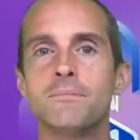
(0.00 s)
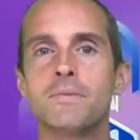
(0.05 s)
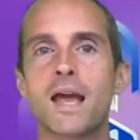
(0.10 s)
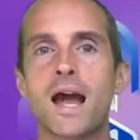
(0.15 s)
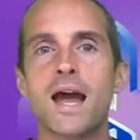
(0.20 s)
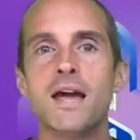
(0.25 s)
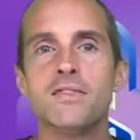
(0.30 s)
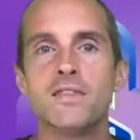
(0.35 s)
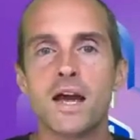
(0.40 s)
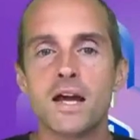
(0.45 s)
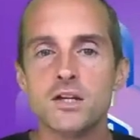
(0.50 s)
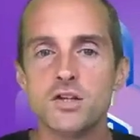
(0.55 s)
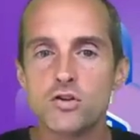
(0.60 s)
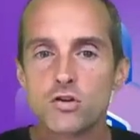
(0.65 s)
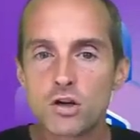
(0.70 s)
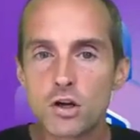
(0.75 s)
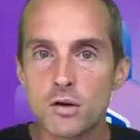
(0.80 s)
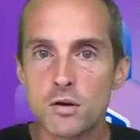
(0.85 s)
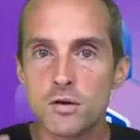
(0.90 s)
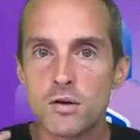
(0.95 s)
And then you
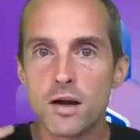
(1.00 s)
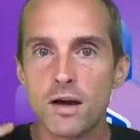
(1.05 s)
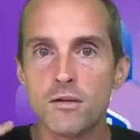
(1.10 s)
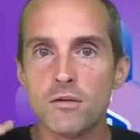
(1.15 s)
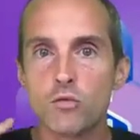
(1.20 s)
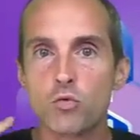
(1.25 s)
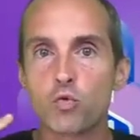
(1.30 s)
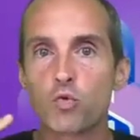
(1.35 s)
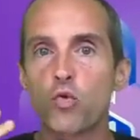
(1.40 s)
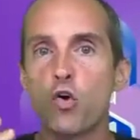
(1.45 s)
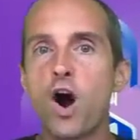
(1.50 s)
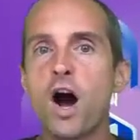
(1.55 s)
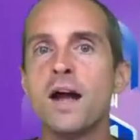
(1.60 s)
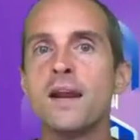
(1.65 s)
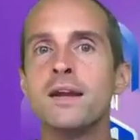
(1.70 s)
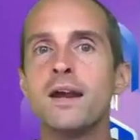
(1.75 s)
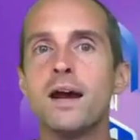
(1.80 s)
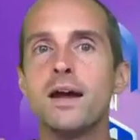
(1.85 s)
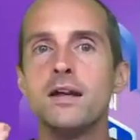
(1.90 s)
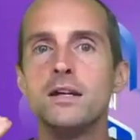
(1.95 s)

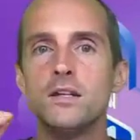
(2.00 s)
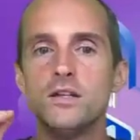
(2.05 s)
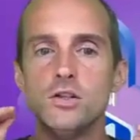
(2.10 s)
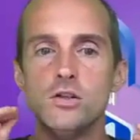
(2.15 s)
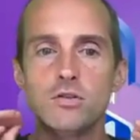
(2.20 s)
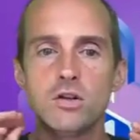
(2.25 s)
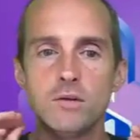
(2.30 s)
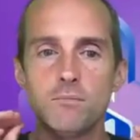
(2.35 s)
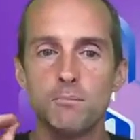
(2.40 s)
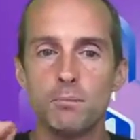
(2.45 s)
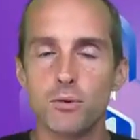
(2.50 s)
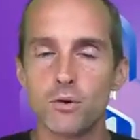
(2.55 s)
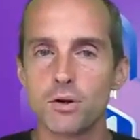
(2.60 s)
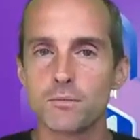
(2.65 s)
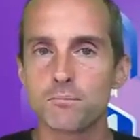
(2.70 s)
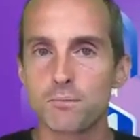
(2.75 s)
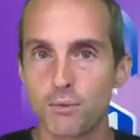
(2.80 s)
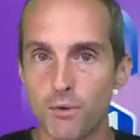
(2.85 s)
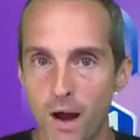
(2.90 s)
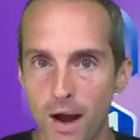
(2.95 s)
could
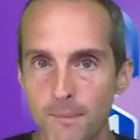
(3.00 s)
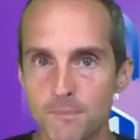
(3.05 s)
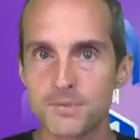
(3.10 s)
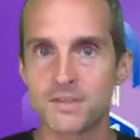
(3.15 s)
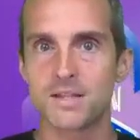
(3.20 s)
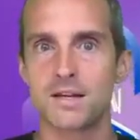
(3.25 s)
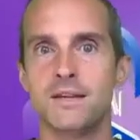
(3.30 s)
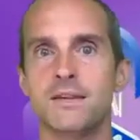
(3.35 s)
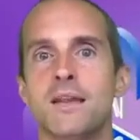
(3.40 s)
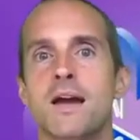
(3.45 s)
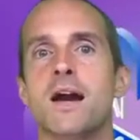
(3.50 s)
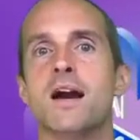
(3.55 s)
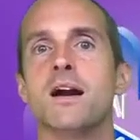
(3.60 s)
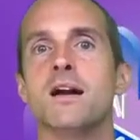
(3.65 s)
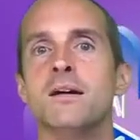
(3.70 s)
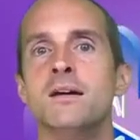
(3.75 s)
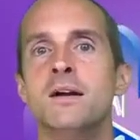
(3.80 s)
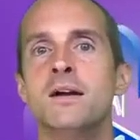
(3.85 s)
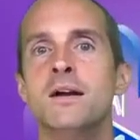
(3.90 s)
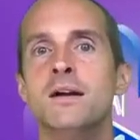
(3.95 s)
put prompts in
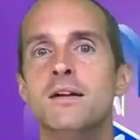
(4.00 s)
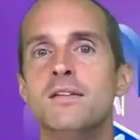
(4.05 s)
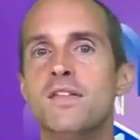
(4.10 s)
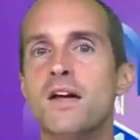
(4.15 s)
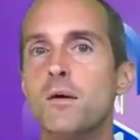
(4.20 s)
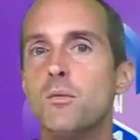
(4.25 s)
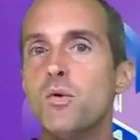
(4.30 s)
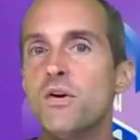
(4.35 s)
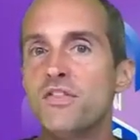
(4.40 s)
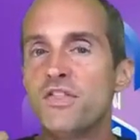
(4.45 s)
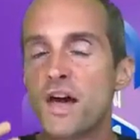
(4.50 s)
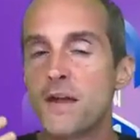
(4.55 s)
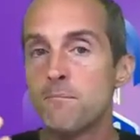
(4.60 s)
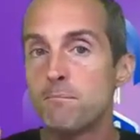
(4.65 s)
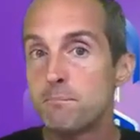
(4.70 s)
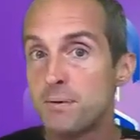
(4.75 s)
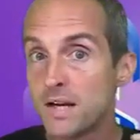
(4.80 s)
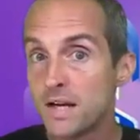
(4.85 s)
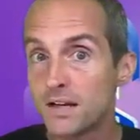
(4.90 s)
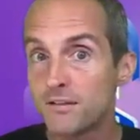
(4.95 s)
there that would then
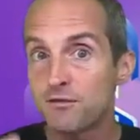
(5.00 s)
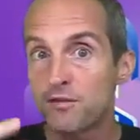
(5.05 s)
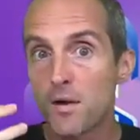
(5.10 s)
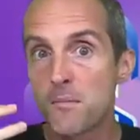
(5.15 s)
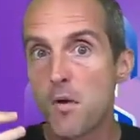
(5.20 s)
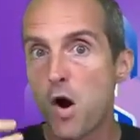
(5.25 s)
pick from